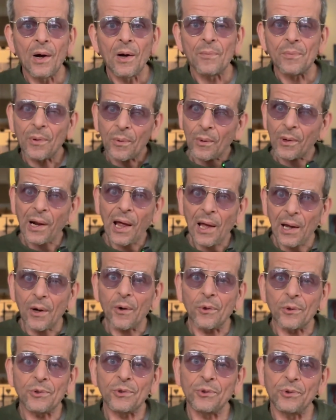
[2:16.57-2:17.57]
But what I
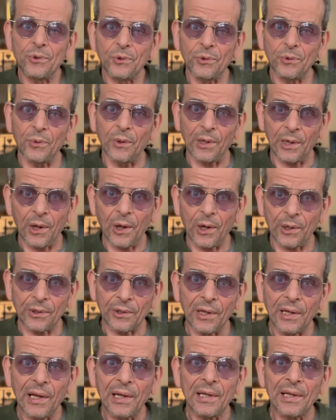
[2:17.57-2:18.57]
also do a lot
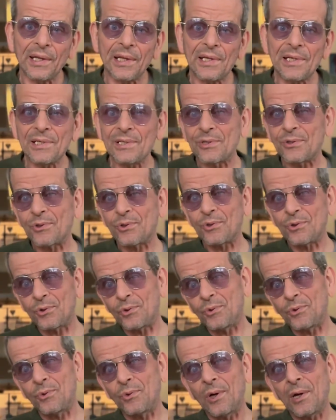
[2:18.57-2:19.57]
is
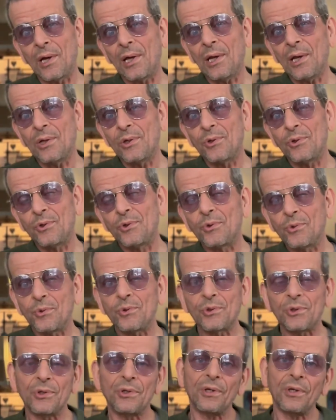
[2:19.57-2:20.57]
to
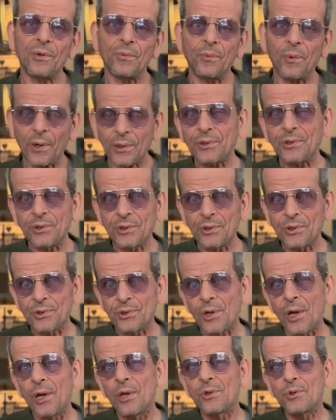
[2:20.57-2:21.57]
use the
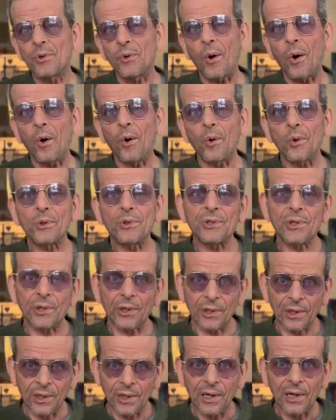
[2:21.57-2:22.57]
washes to
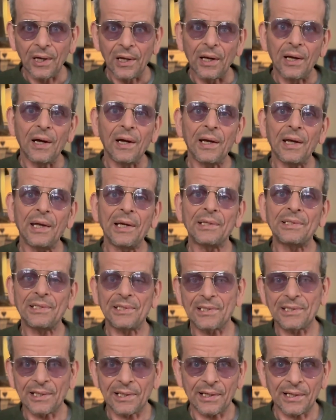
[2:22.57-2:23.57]
alter
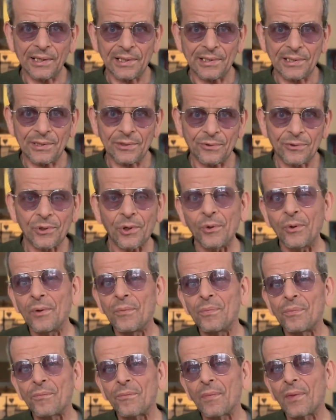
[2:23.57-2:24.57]
existing glazes. So
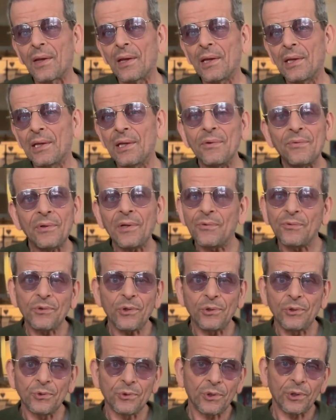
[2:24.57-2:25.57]
even if
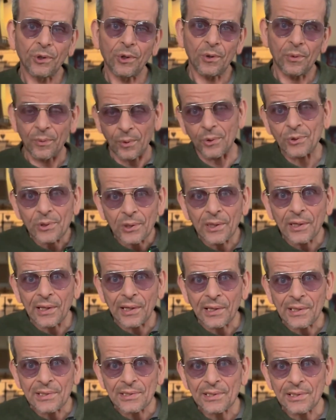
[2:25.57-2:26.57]
you're using commercial
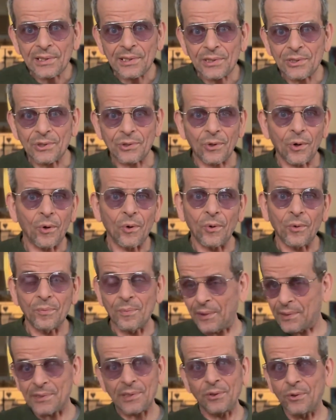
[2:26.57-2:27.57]
glazes or
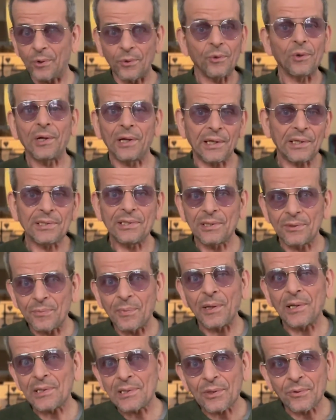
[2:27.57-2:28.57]
mixing your own glazes
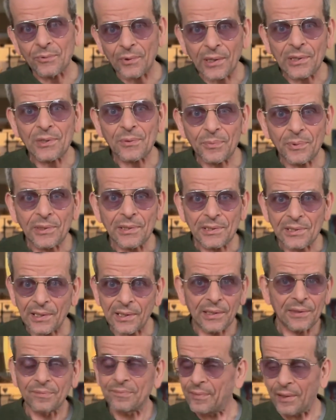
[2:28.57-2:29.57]
based on recipes that
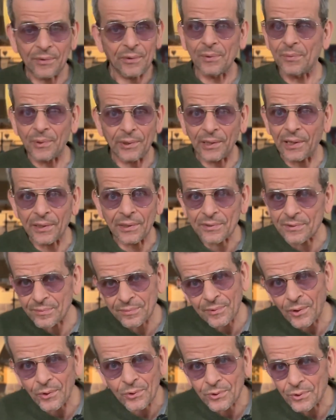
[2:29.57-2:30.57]
anybody else
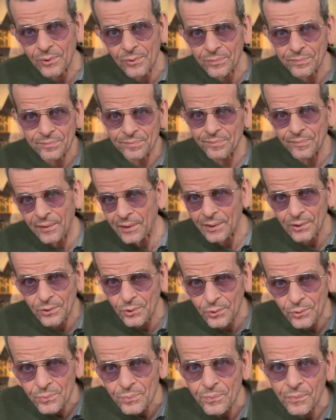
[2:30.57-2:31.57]
also can
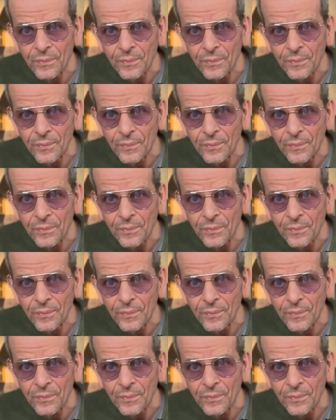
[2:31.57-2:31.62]
do,